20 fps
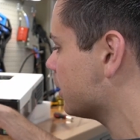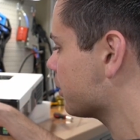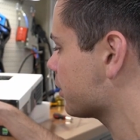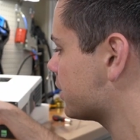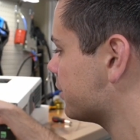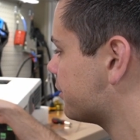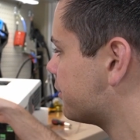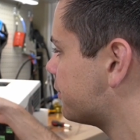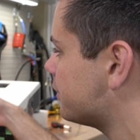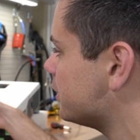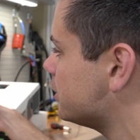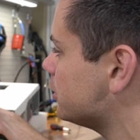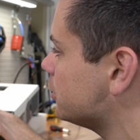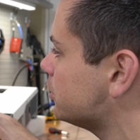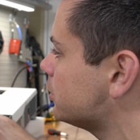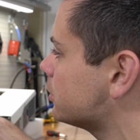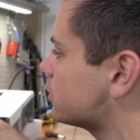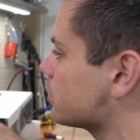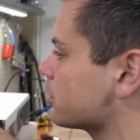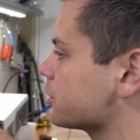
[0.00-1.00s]
or the
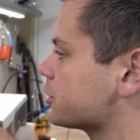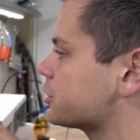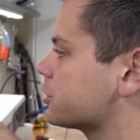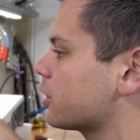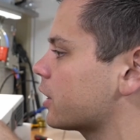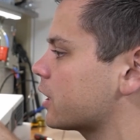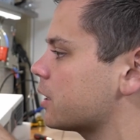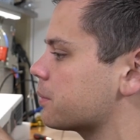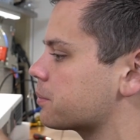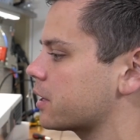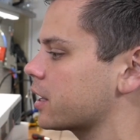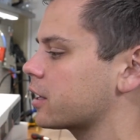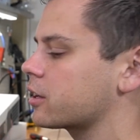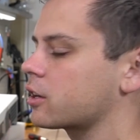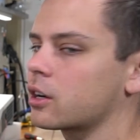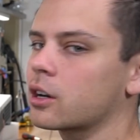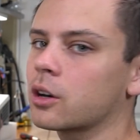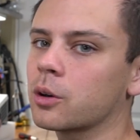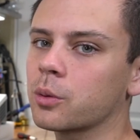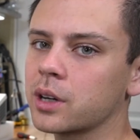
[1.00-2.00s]
fuse or circuit
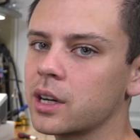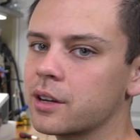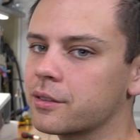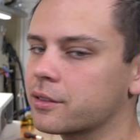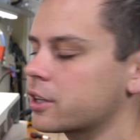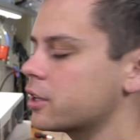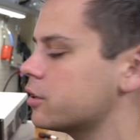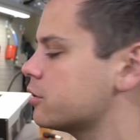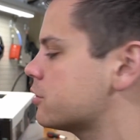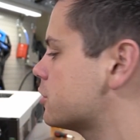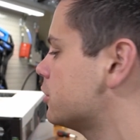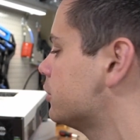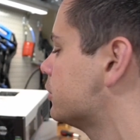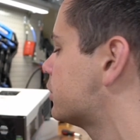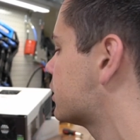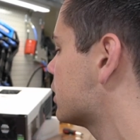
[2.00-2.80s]
breaker or whatever you choose